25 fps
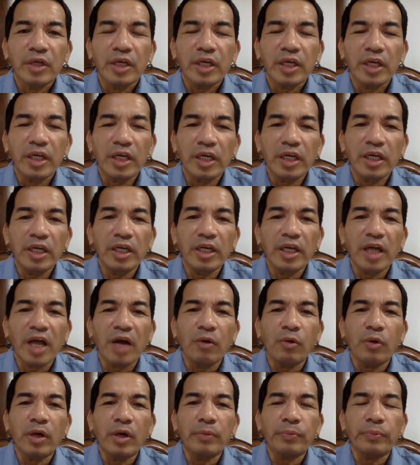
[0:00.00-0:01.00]
In
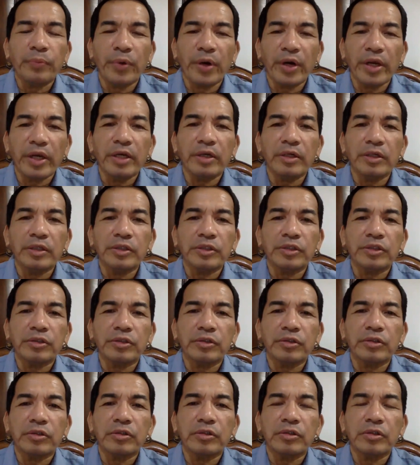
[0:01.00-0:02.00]
our prayers,
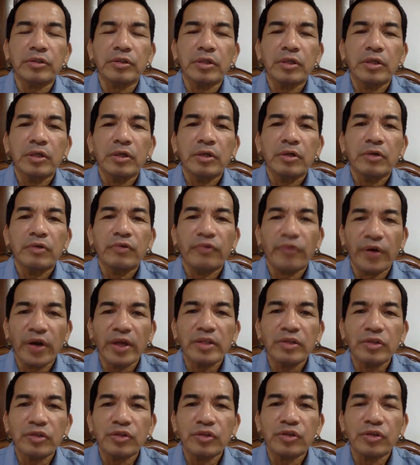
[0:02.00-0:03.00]

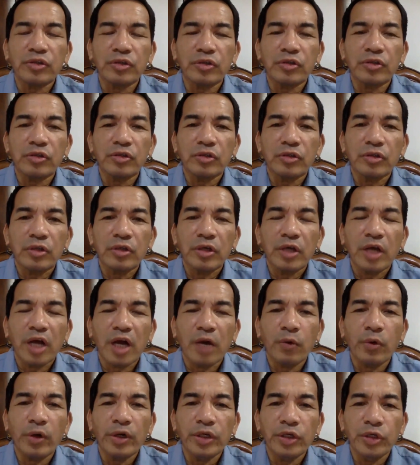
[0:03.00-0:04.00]
friends,
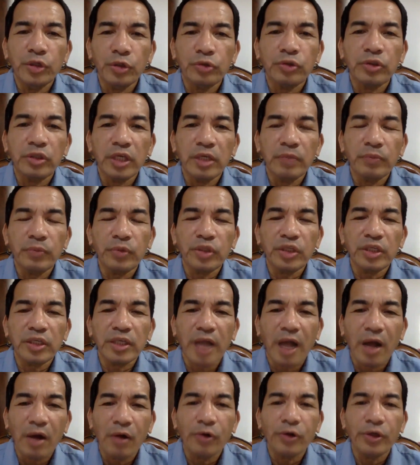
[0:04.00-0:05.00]
our youth in Puting
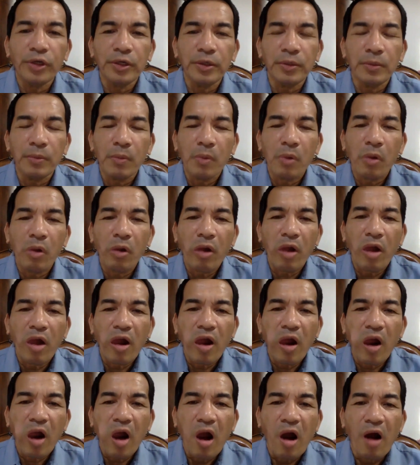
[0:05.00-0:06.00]
Kahoy,
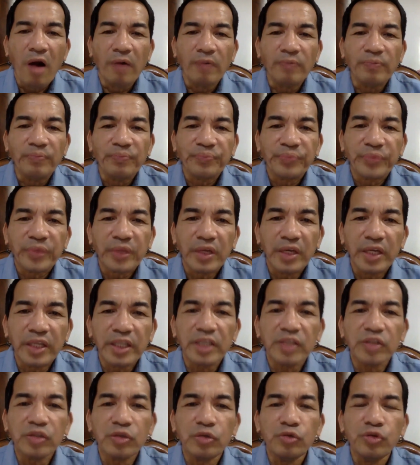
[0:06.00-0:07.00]

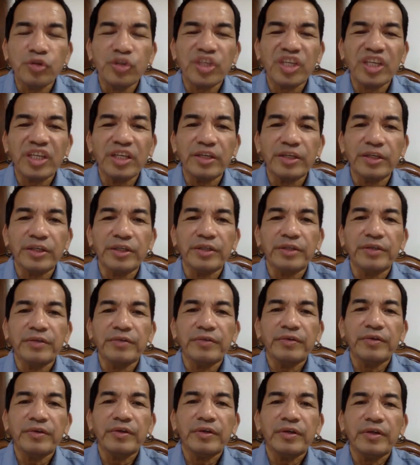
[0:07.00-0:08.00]
let us consider,
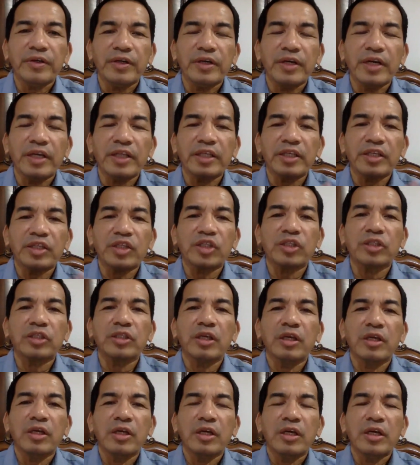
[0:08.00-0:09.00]
let
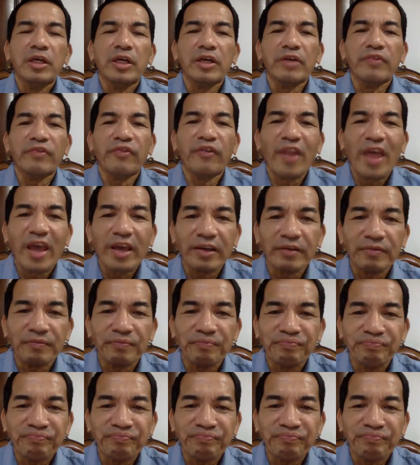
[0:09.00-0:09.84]
us reflect